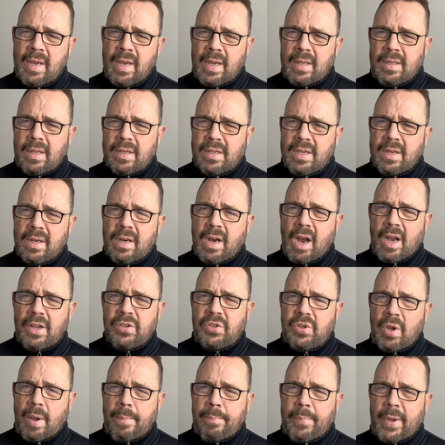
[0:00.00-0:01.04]
It doesn't
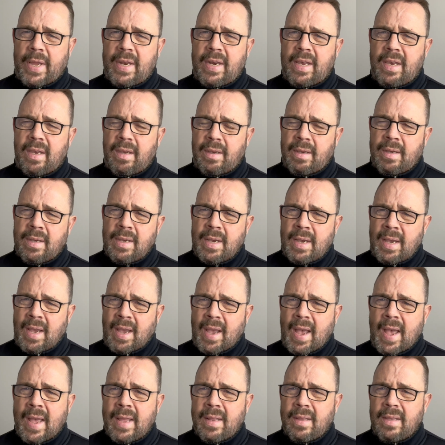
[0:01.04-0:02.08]
cost you a penny.
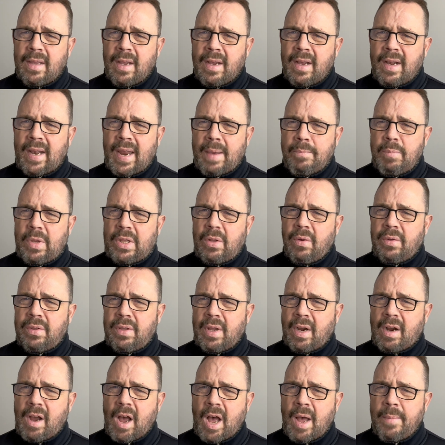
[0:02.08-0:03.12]
And uh, let me know in
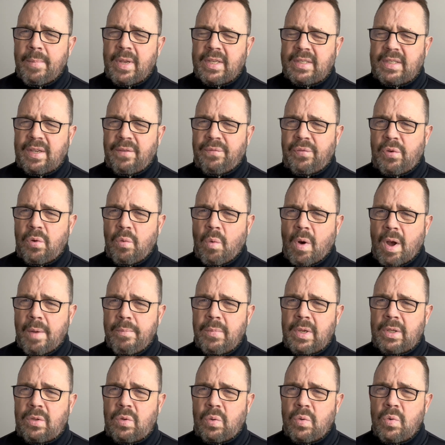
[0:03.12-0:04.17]
the comments if you want
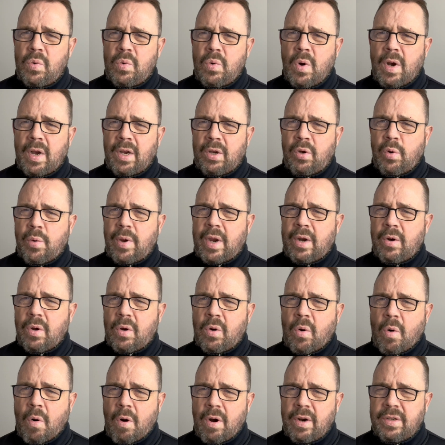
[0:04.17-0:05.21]
me to uh, create a
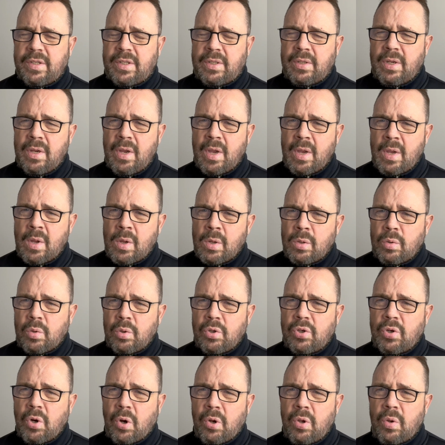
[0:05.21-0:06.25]
course to
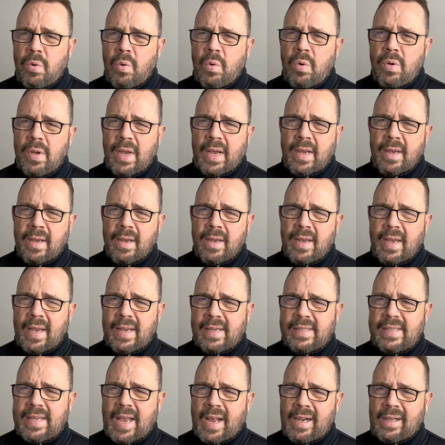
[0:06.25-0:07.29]
show you uh,
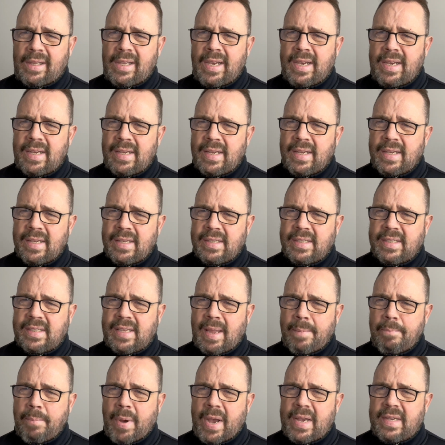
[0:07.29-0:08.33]
exactly uh,
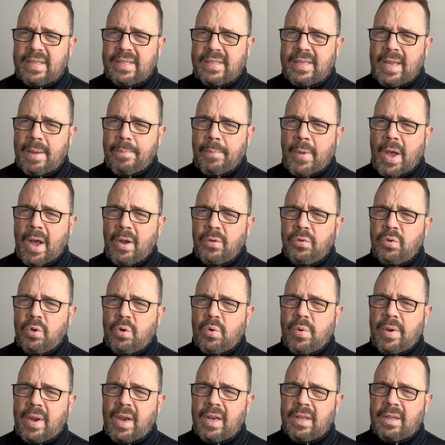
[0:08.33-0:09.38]
step by step how to
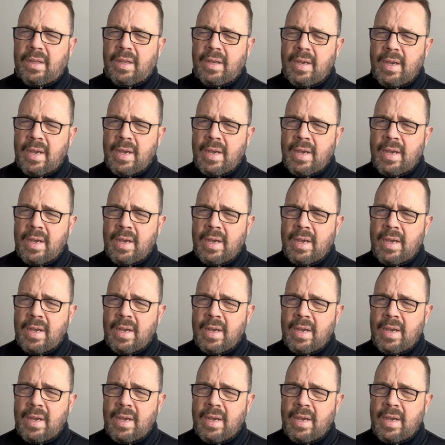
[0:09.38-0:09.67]
create